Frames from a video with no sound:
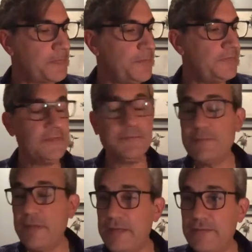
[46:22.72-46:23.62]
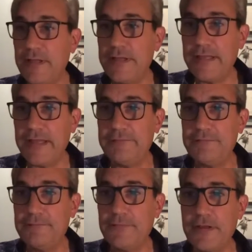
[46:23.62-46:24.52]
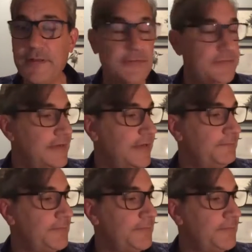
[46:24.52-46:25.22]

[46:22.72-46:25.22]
this, thank you all again for coming tonight.